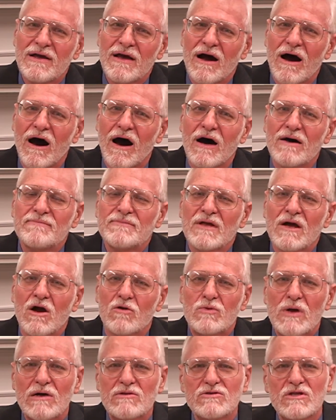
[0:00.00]

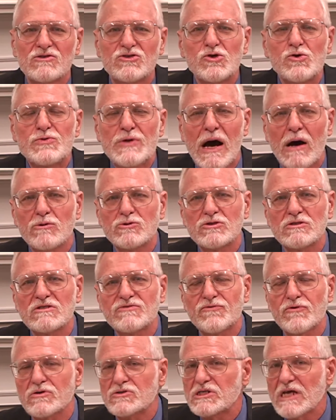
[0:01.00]
Around the 2000s,
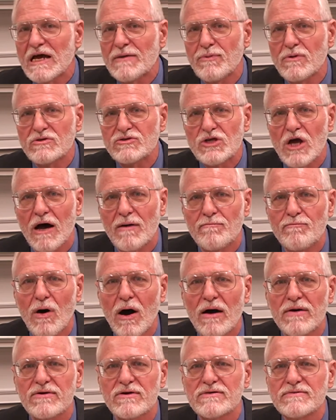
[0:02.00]
for example, Tom
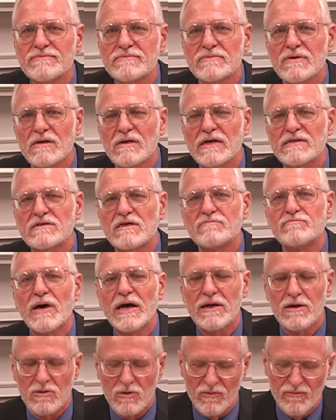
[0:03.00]
Potter, elected
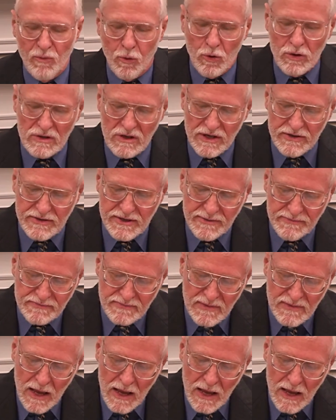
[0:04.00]
mayor of Portland.